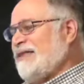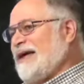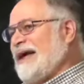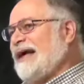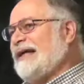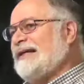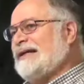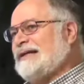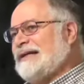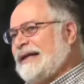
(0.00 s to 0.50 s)
the
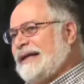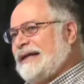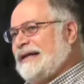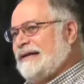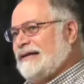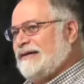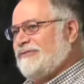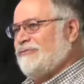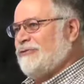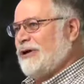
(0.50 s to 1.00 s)
entity
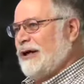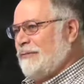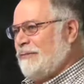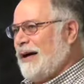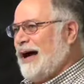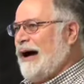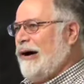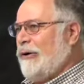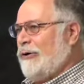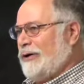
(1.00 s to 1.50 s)
delivering
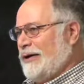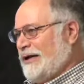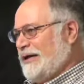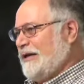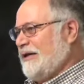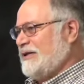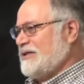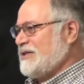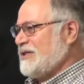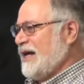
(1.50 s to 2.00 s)
power
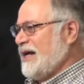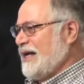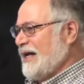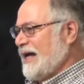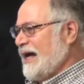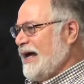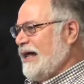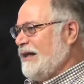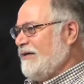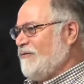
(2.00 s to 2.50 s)
into the state of
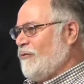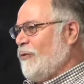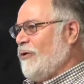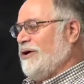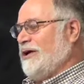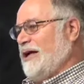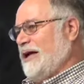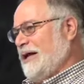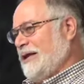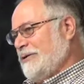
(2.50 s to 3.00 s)

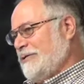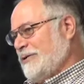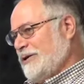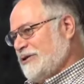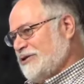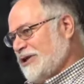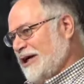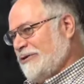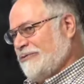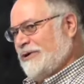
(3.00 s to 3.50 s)
California, either a
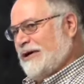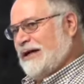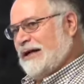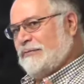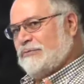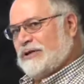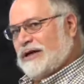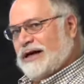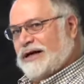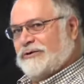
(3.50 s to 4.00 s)

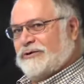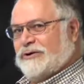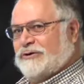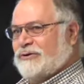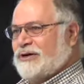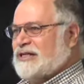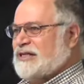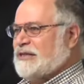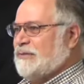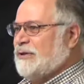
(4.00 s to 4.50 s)
generating plant or a
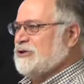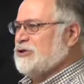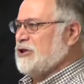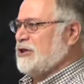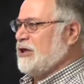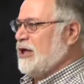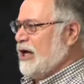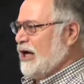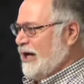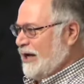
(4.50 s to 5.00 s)

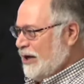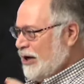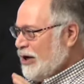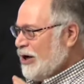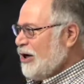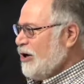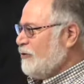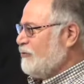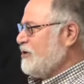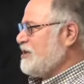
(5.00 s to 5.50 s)
transmission line,
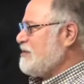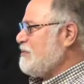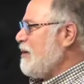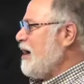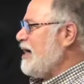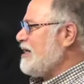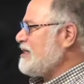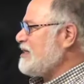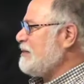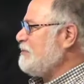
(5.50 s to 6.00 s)

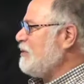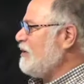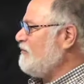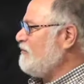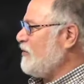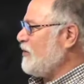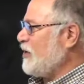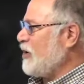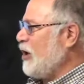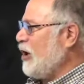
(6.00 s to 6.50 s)
responsible
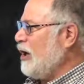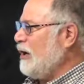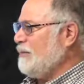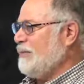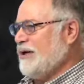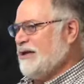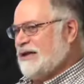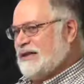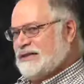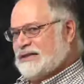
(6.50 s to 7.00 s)
for the
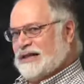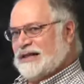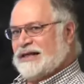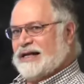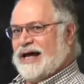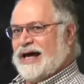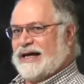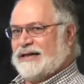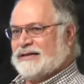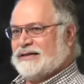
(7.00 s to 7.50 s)
carbon that's in
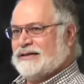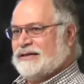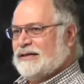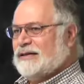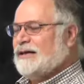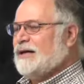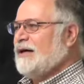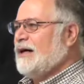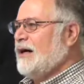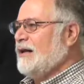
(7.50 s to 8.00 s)
that
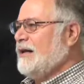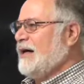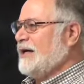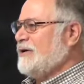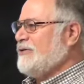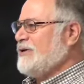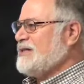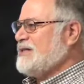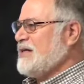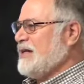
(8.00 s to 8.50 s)

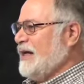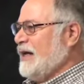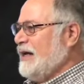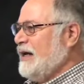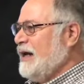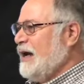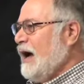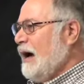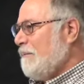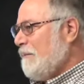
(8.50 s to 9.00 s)
electricity.
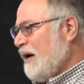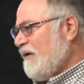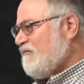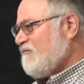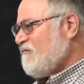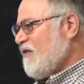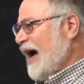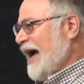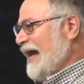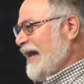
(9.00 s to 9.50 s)

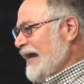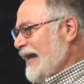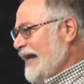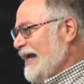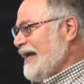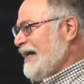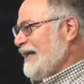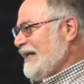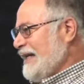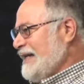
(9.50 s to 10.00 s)
But finding
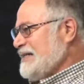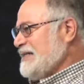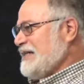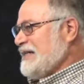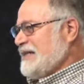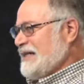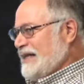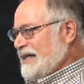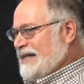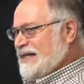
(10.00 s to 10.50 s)
it
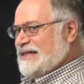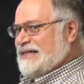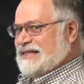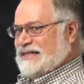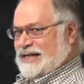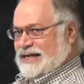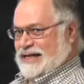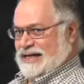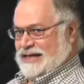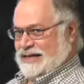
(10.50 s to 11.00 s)
isn't
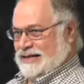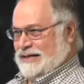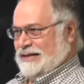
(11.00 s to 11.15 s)
easy.